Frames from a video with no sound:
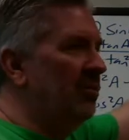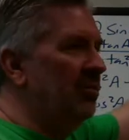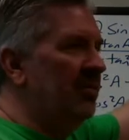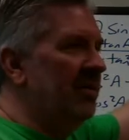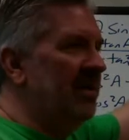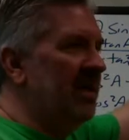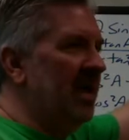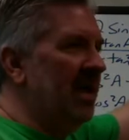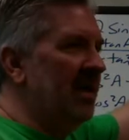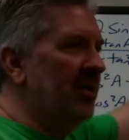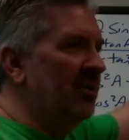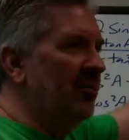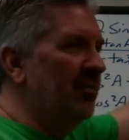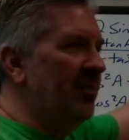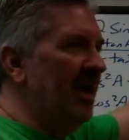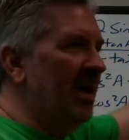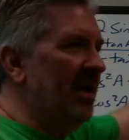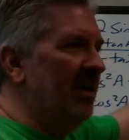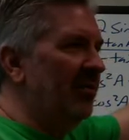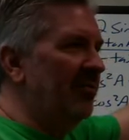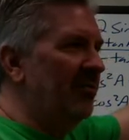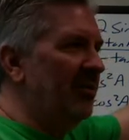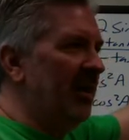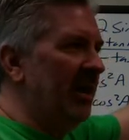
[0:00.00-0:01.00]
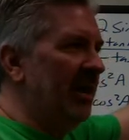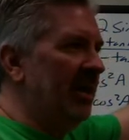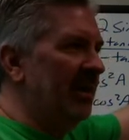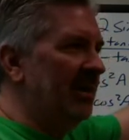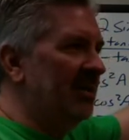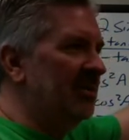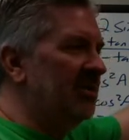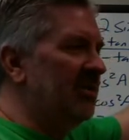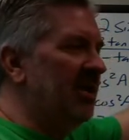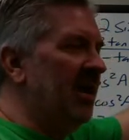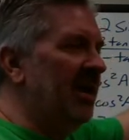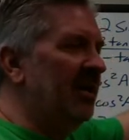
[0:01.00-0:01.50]
the angle pi over 8.
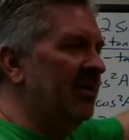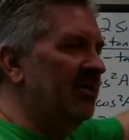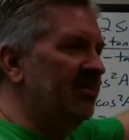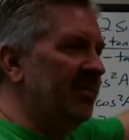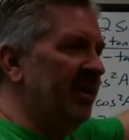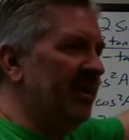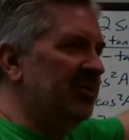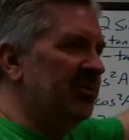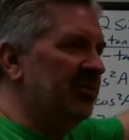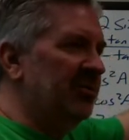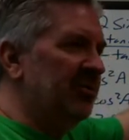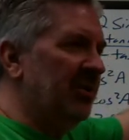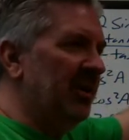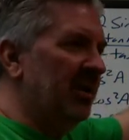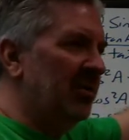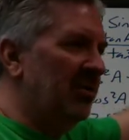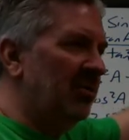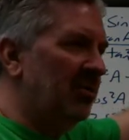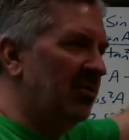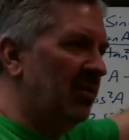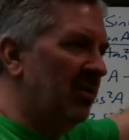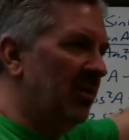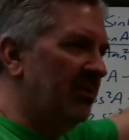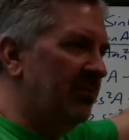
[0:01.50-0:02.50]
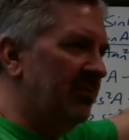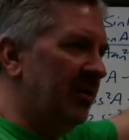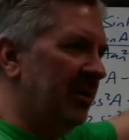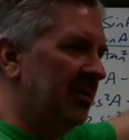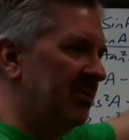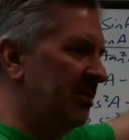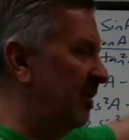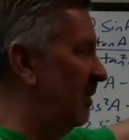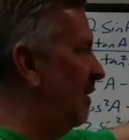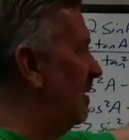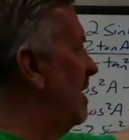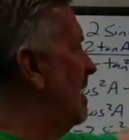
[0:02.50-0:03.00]
It's not a special triangle
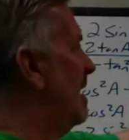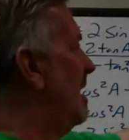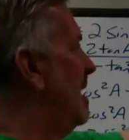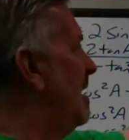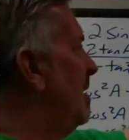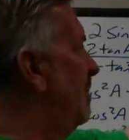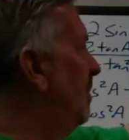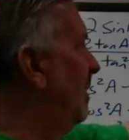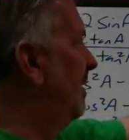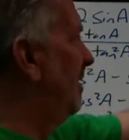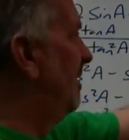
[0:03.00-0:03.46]
quadrantal. But